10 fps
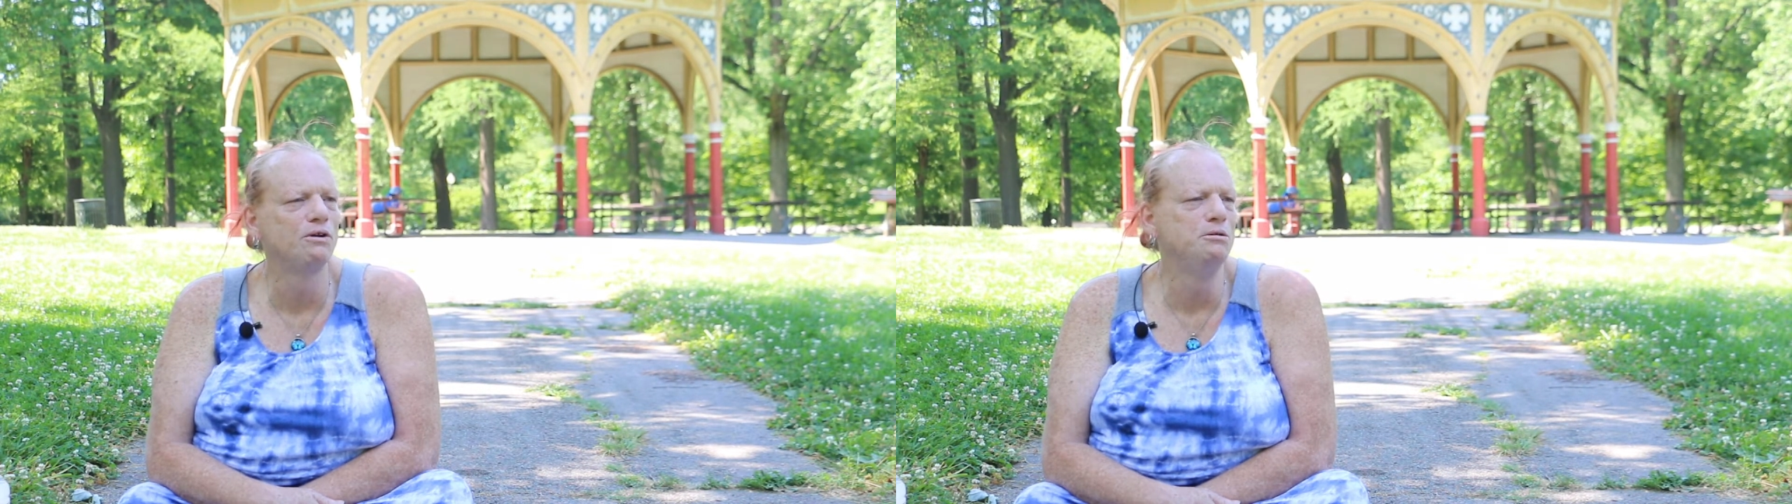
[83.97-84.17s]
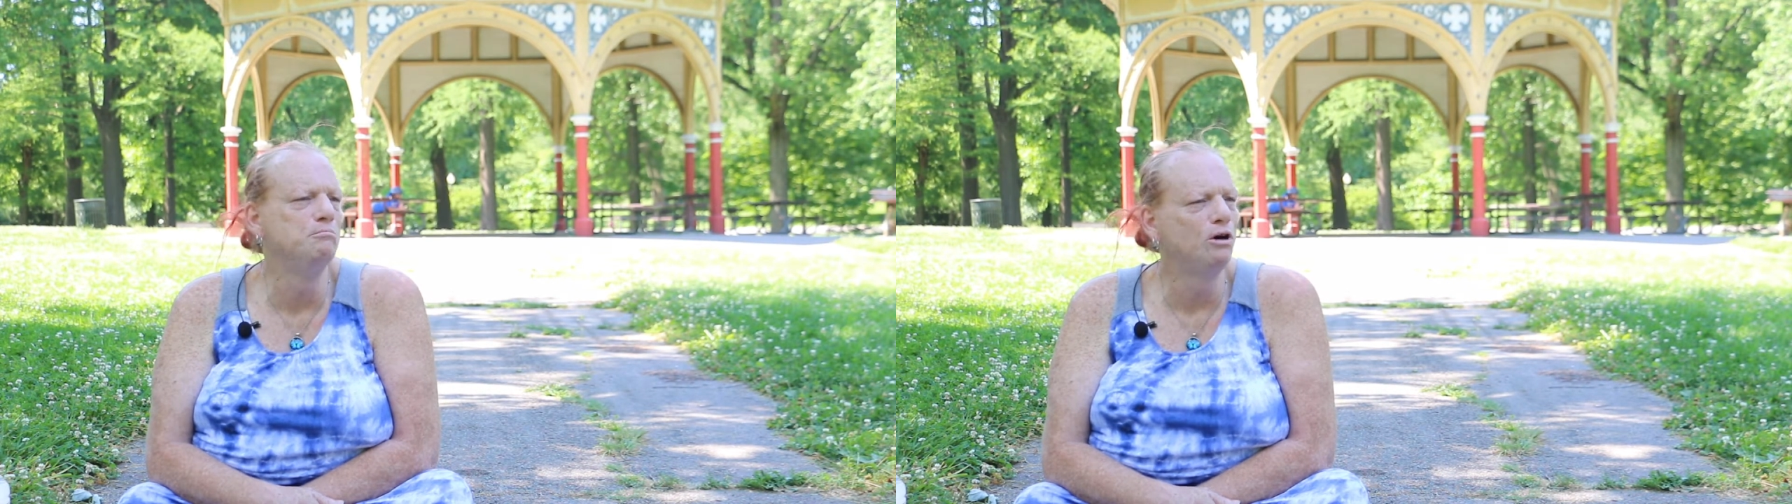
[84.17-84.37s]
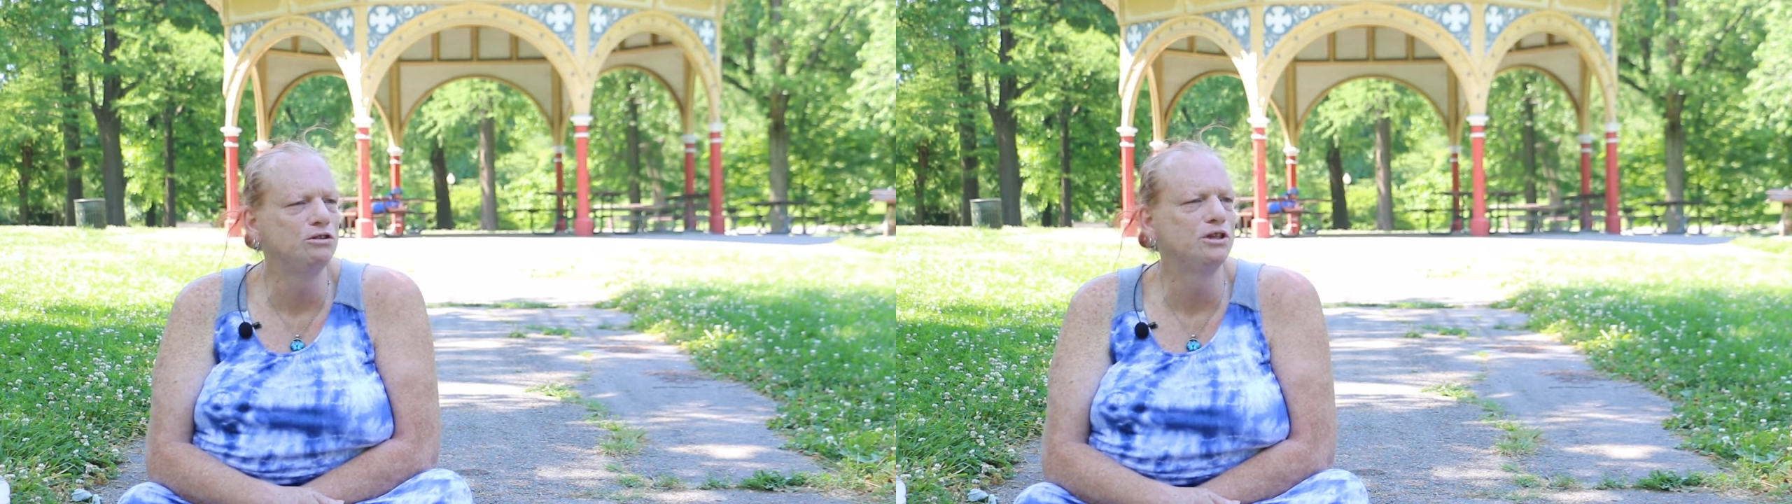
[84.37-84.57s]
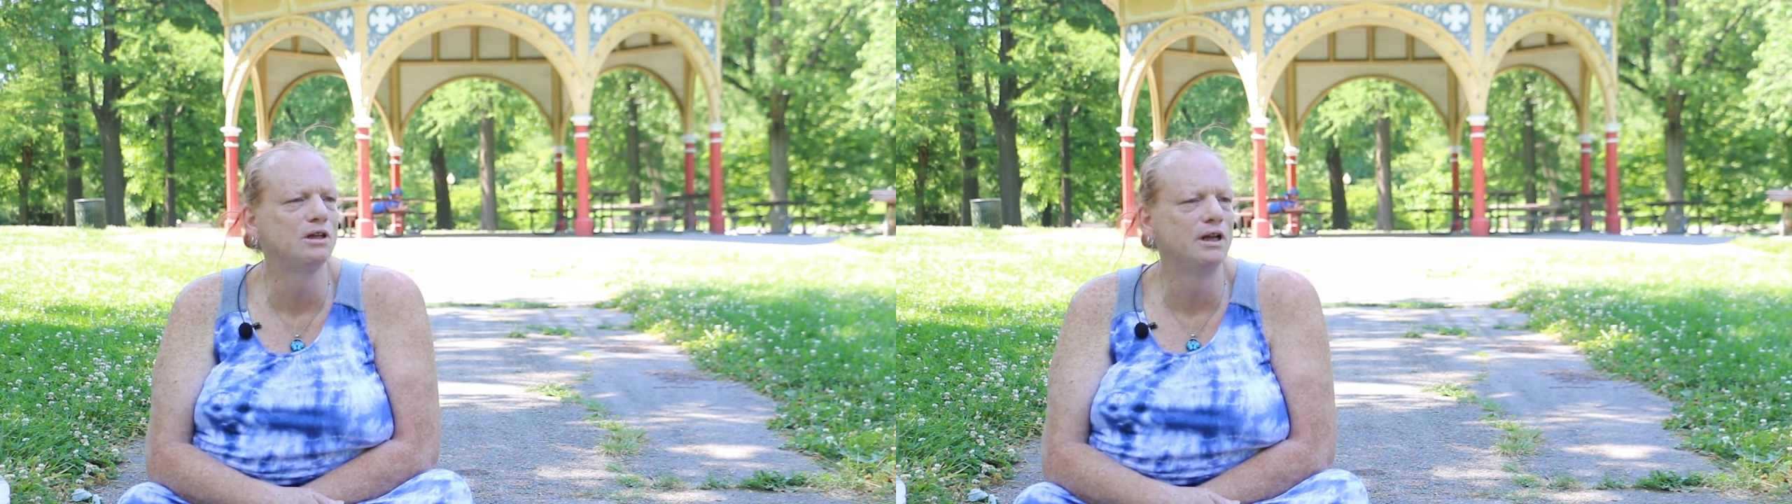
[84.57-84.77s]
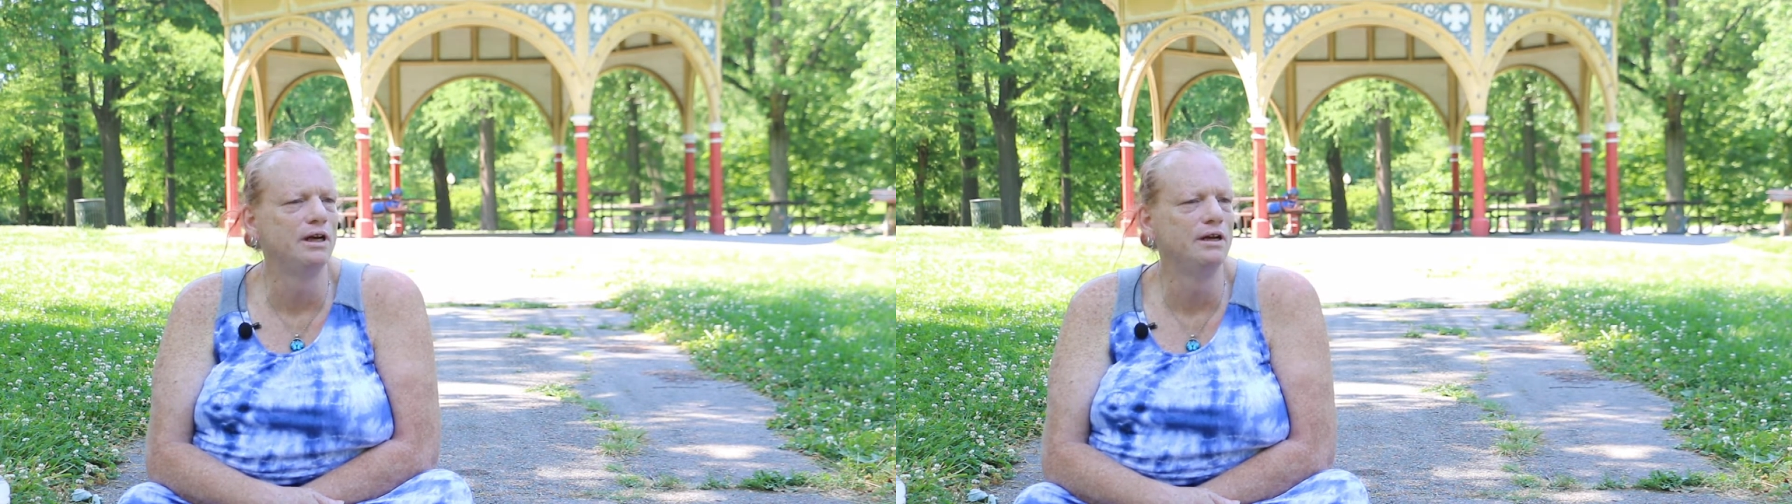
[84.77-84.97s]

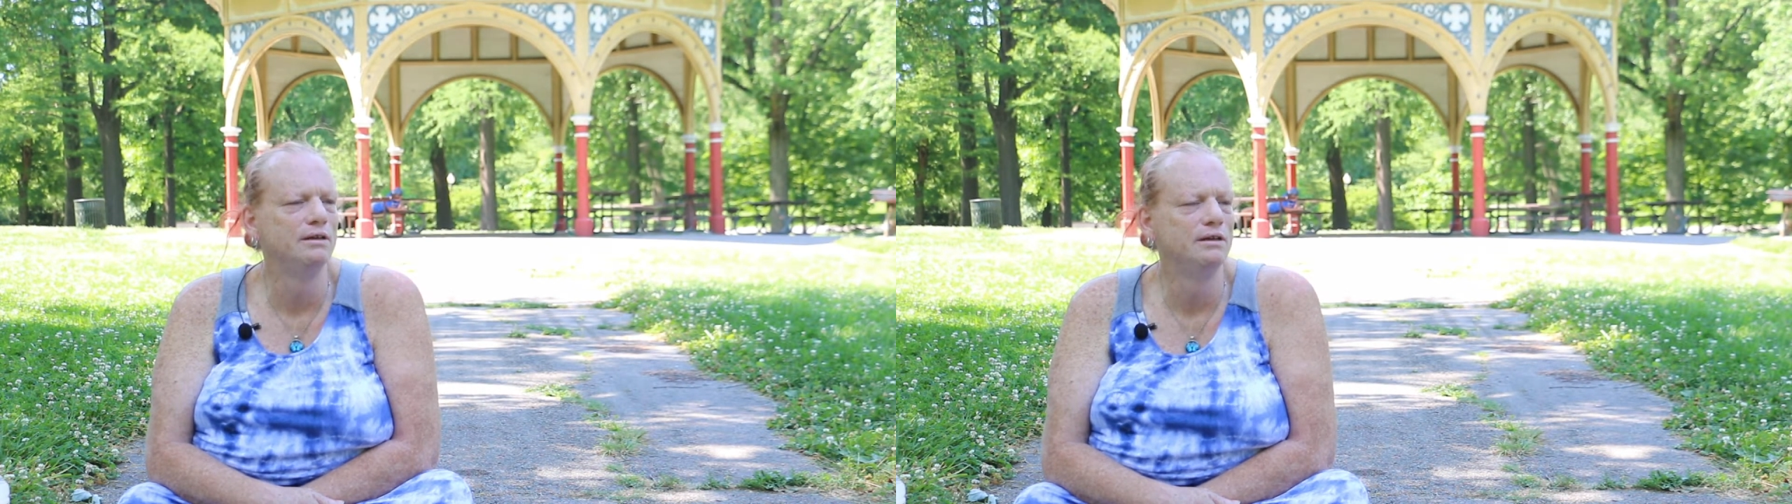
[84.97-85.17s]
emotionally